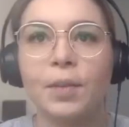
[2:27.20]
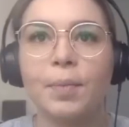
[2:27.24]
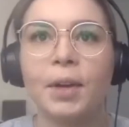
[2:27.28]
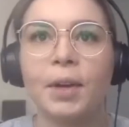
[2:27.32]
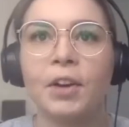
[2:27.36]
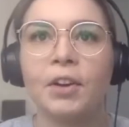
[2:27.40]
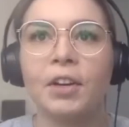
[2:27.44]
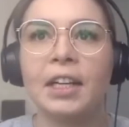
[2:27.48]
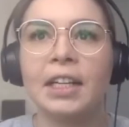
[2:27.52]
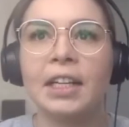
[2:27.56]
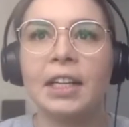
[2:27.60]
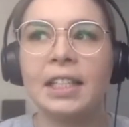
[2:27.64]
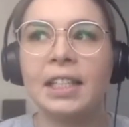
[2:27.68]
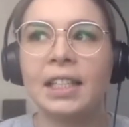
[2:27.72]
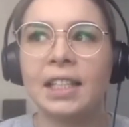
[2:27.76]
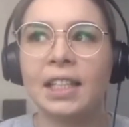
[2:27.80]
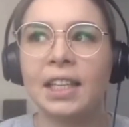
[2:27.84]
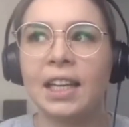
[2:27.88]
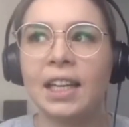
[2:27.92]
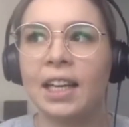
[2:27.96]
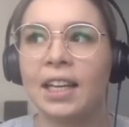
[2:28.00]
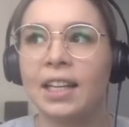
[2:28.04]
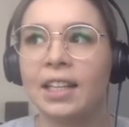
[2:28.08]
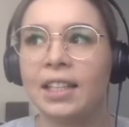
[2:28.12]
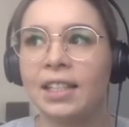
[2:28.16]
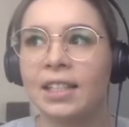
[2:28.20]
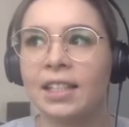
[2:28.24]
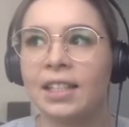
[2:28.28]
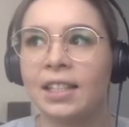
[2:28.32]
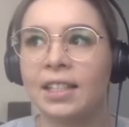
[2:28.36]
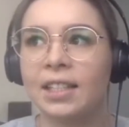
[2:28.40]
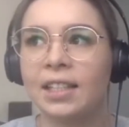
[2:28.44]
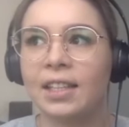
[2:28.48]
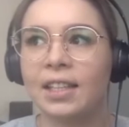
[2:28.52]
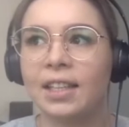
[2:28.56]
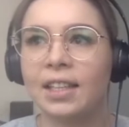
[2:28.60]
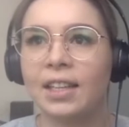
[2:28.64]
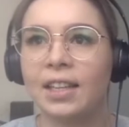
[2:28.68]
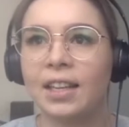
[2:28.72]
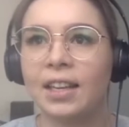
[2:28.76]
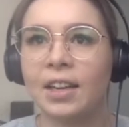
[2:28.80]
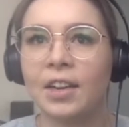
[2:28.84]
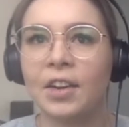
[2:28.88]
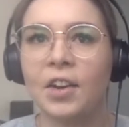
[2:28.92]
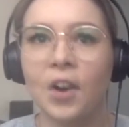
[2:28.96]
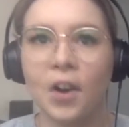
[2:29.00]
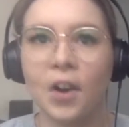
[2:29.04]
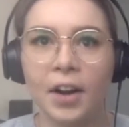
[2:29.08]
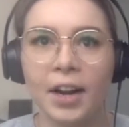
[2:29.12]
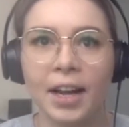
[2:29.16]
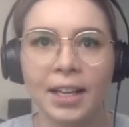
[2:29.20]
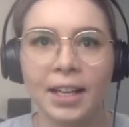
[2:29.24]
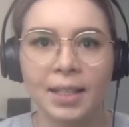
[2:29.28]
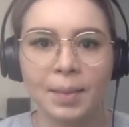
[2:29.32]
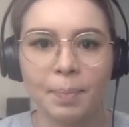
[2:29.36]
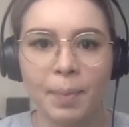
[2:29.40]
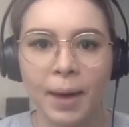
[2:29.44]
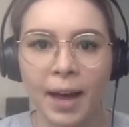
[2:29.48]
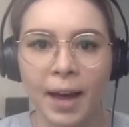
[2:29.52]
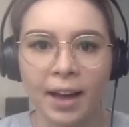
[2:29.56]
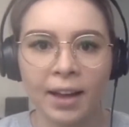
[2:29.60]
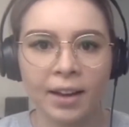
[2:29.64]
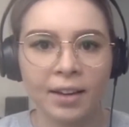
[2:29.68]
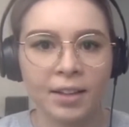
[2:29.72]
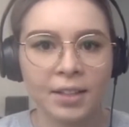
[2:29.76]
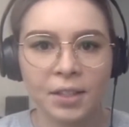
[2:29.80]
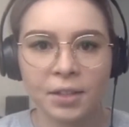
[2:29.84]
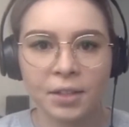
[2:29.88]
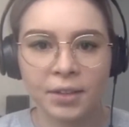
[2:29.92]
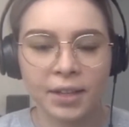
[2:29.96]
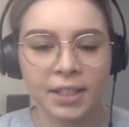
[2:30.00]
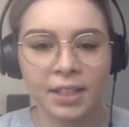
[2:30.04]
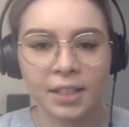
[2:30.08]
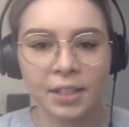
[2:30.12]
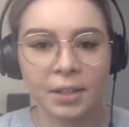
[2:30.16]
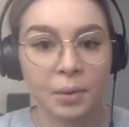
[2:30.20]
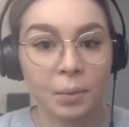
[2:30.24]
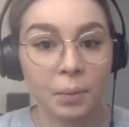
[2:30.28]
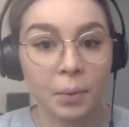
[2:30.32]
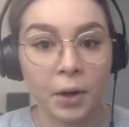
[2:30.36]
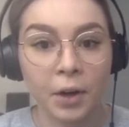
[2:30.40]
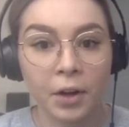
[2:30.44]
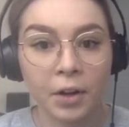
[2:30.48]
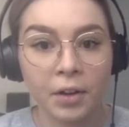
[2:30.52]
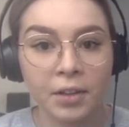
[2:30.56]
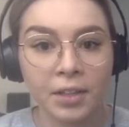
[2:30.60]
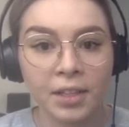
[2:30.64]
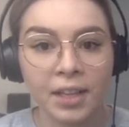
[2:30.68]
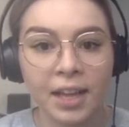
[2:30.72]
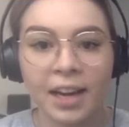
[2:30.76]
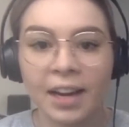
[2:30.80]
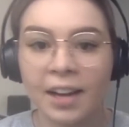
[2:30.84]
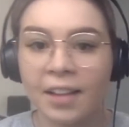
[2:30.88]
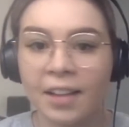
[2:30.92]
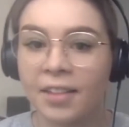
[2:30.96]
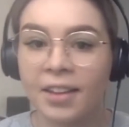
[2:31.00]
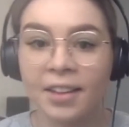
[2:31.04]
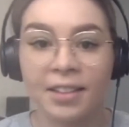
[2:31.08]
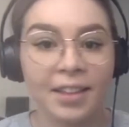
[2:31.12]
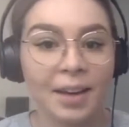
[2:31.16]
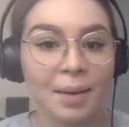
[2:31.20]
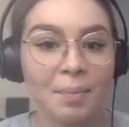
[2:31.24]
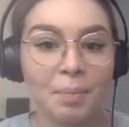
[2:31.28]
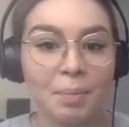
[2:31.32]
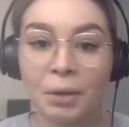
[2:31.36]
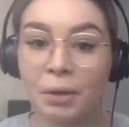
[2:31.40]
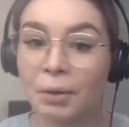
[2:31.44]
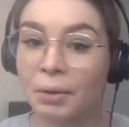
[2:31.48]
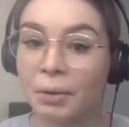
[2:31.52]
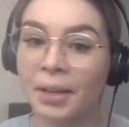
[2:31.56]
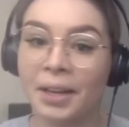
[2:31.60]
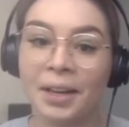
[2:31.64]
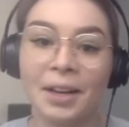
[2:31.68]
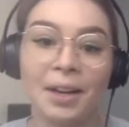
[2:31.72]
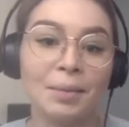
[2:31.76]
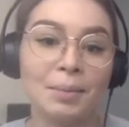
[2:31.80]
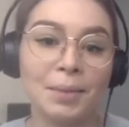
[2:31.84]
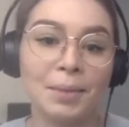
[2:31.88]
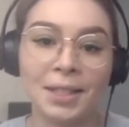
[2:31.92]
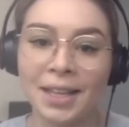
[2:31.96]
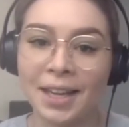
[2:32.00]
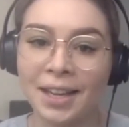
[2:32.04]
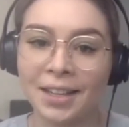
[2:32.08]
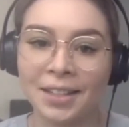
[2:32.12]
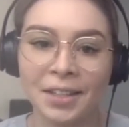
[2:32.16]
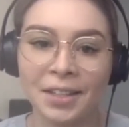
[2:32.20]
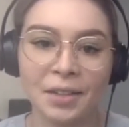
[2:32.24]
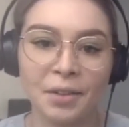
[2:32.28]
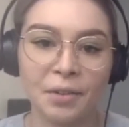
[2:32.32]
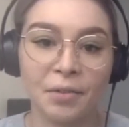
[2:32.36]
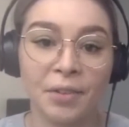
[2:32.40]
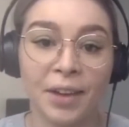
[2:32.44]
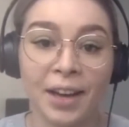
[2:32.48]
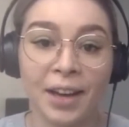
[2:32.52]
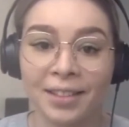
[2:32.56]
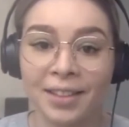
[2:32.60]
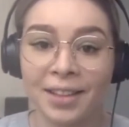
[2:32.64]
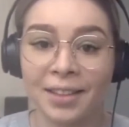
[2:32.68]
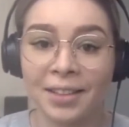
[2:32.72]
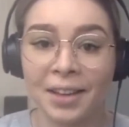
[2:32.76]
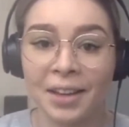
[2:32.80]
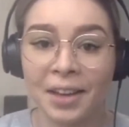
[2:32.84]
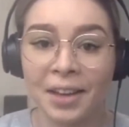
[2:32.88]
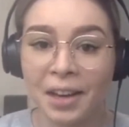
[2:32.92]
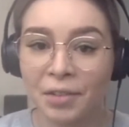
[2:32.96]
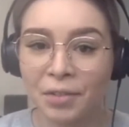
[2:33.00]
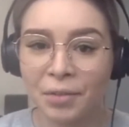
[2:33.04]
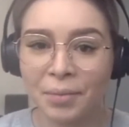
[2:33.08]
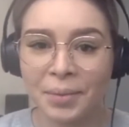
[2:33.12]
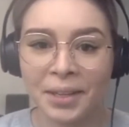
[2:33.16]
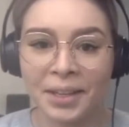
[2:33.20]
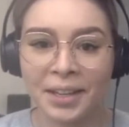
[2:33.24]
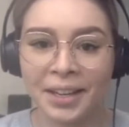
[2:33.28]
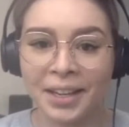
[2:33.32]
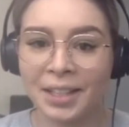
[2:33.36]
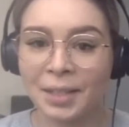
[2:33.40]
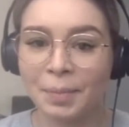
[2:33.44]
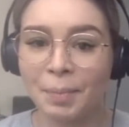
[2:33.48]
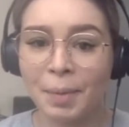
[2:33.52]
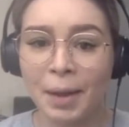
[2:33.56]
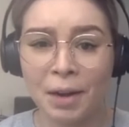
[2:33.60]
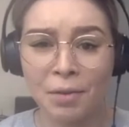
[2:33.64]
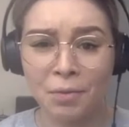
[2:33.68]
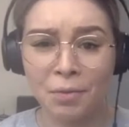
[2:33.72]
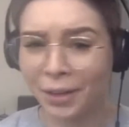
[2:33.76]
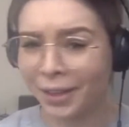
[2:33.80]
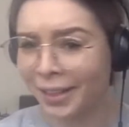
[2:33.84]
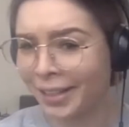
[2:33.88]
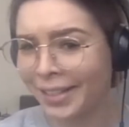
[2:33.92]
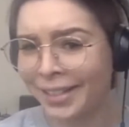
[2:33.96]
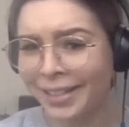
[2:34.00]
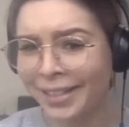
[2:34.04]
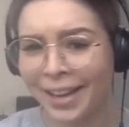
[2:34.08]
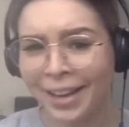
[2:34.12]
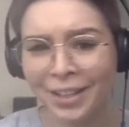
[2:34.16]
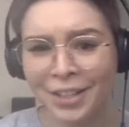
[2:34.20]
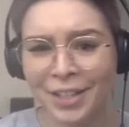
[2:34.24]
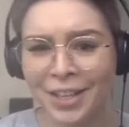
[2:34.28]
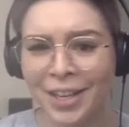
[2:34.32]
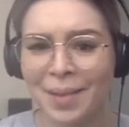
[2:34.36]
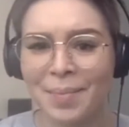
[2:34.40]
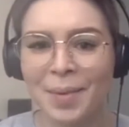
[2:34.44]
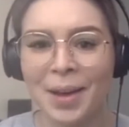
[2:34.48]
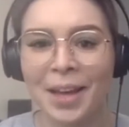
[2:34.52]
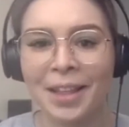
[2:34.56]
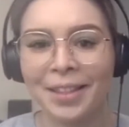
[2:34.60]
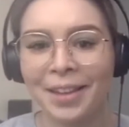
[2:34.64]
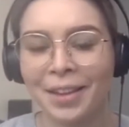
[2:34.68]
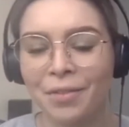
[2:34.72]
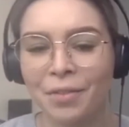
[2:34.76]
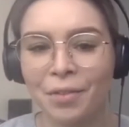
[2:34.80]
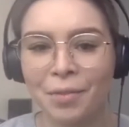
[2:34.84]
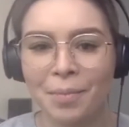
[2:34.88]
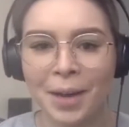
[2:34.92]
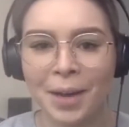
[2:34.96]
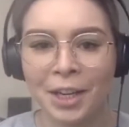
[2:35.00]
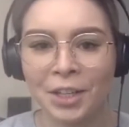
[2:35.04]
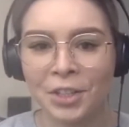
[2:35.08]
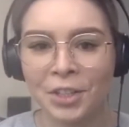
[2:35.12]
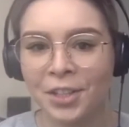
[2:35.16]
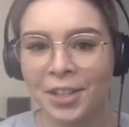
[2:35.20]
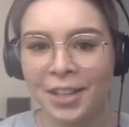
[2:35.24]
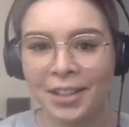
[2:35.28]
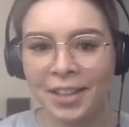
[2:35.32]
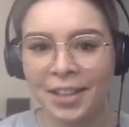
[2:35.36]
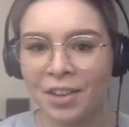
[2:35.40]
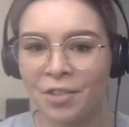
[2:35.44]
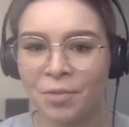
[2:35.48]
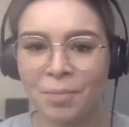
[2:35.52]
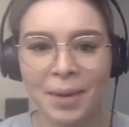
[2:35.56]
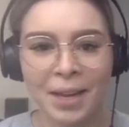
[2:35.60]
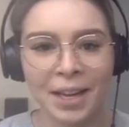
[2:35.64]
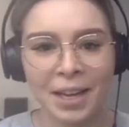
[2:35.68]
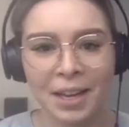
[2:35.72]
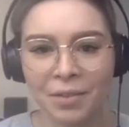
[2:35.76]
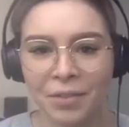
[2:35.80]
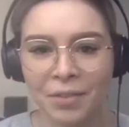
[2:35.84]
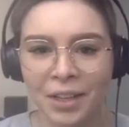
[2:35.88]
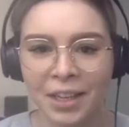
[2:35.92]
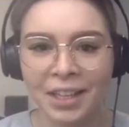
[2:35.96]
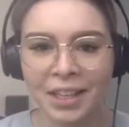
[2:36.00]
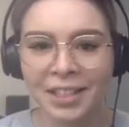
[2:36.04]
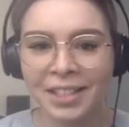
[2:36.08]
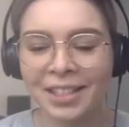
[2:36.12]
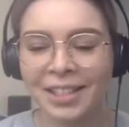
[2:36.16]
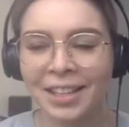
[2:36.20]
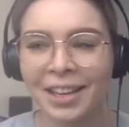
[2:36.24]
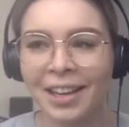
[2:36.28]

honest, it's not as bad as the rest of the world. And I think that purely comes down to the fact that the government has been really sketchy about the information that they've been giving us.